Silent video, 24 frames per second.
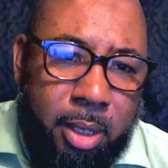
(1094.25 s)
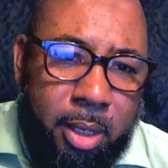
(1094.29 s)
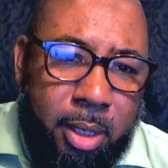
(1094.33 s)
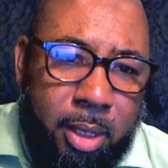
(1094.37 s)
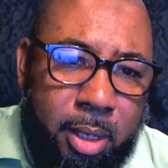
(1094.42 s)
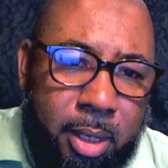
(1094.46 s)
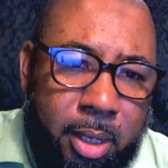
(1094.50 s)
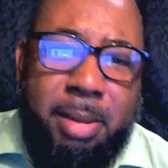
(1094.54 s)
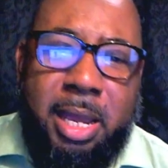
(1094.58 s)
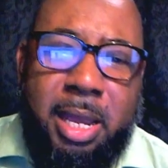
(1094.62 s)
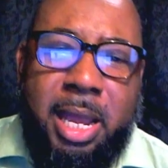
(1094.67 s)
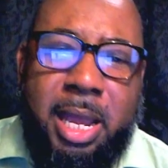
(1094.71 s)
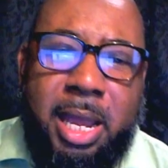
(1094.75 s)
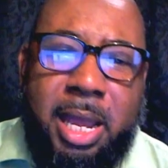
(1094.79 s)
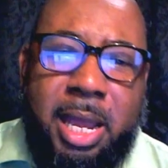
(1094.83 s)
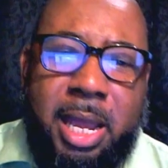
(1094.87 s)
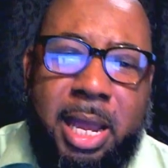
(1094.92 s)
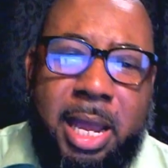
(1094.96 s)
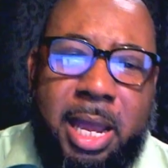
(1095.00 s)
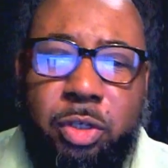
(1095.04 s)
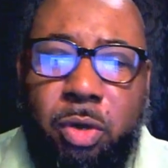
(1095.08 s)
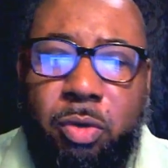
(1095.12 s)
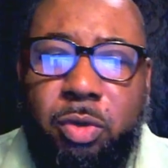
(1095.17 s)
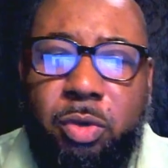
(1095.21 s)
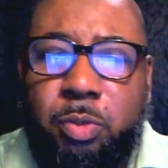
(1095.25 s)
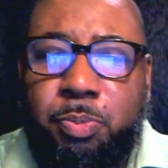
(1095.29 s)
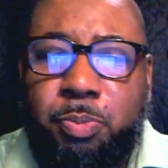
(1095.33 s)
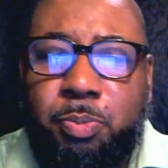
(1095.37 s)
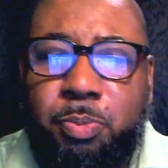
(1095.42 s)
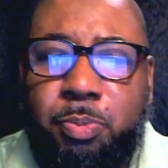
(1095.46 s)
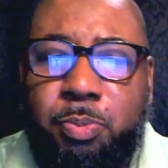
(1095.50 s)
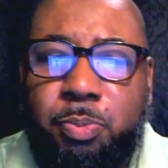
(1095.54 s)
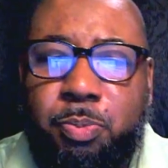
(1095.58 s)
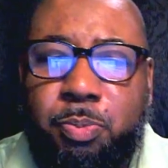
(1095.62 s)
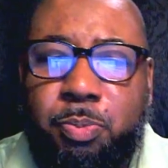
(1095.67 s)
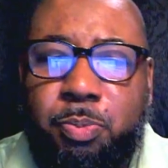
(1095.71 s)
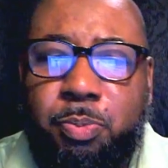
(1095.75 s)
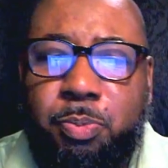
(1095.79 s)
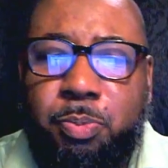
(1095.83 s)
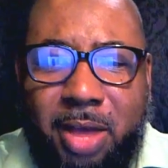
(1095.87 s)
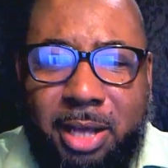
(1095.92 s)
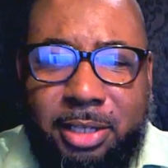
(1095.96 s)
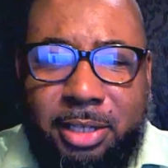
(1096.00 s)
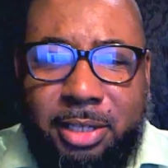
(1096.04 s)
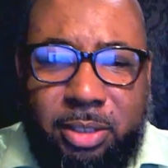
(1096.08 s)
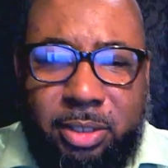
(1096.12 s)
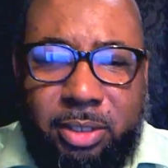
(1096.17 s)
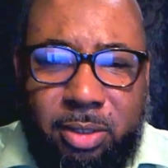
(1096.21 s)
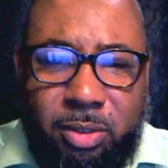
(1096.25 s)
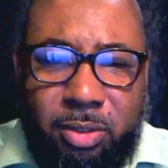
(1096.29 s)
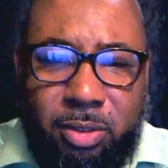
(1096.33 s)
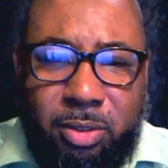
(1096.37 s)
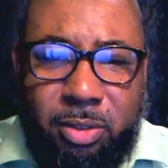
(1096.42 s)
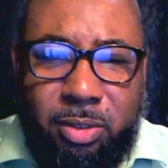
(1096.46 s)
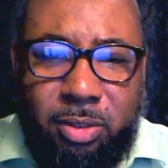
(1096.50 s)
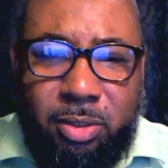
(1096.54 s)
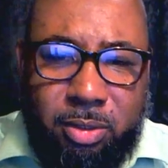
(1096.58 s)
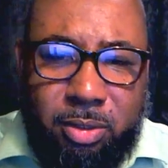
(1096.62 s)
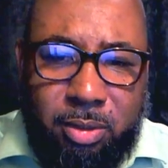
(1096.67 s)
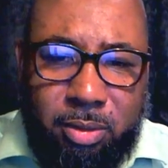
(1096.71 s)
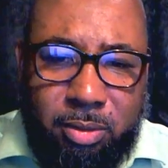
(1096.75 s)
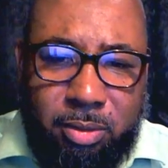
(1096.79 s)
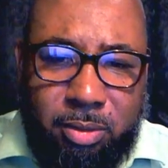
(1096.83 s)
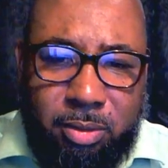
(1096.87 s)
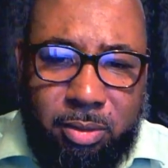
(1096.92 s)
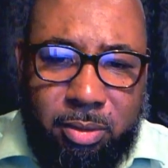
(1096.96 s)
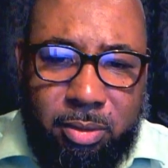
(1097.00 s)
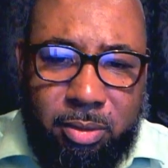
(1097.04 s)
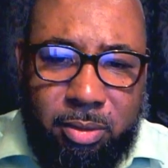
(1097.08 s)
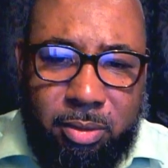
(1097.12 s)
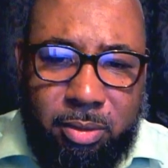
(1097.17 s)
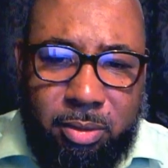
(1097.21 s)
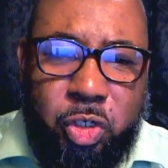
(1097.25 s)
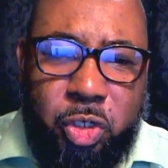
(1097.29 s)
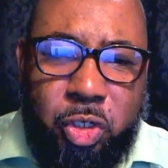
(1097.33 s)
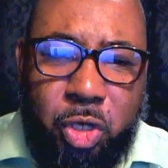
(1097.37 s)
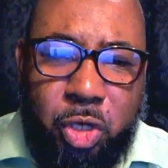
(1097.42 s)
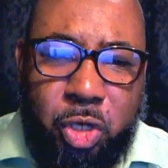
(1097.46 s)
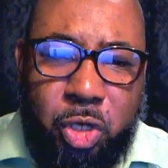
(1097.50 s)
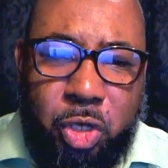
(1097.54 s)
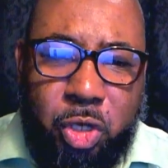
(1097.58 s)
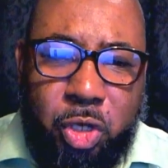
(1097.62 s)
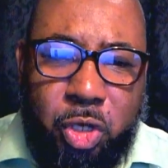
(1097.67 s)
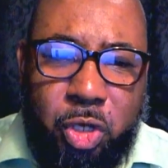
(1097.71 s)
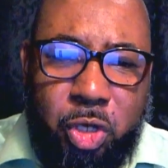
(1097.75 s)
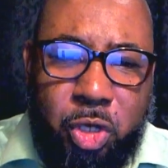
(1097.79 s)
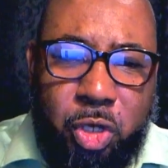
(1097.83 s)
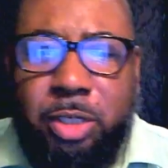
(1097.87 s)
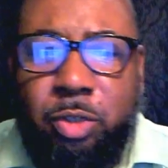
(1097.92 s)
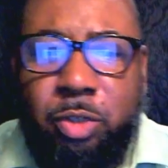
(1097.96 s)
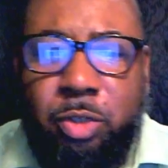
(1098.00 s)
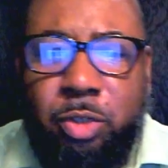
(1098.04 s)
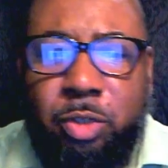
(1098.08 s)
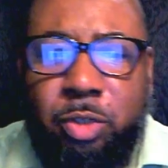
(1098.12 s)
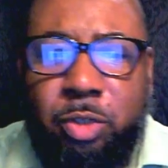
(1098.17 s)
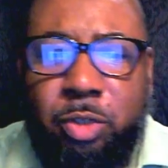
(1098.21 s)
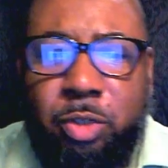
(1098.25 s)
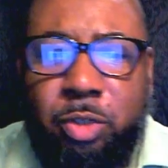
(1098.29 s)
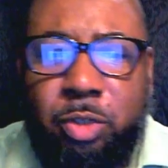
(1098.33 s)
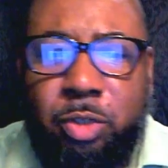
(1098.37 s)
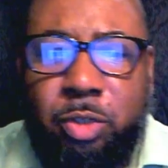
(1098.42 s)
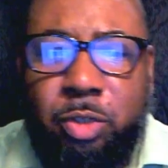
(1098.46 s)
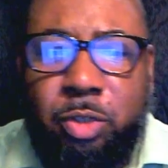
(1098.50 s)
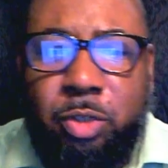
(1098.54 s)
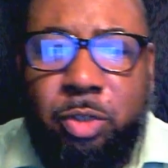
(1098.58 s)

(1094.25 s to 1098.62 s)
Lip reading: In May, however, a story was published by Fox News asserting that Rich was the source of